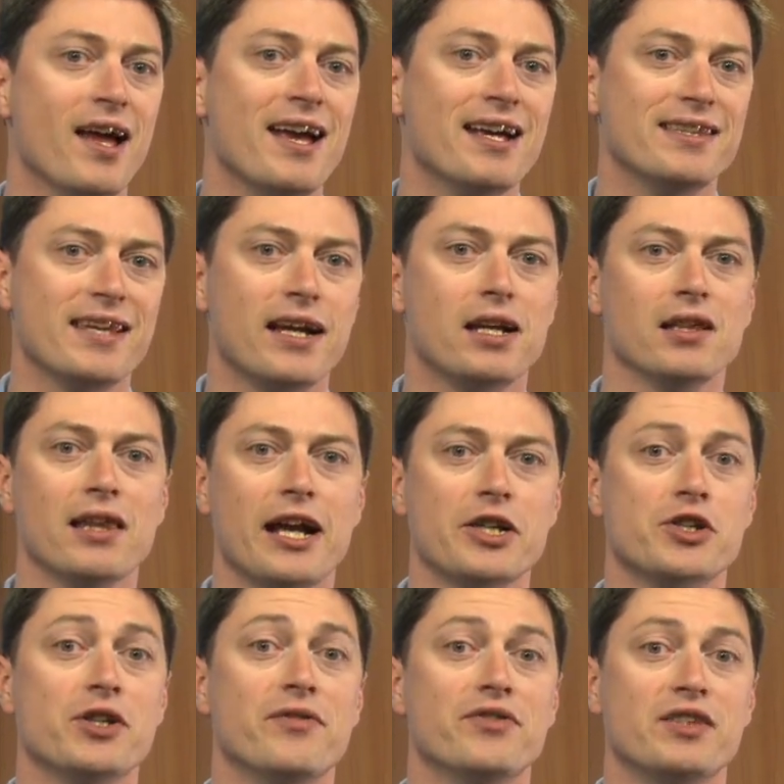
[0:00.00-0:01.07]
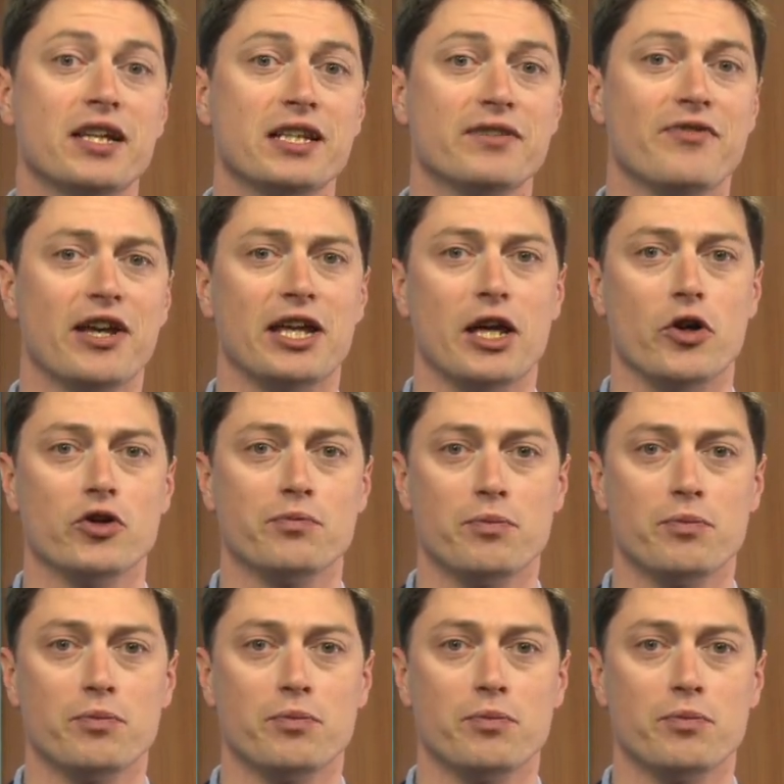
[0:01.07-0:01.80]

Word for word: is a collection of six videos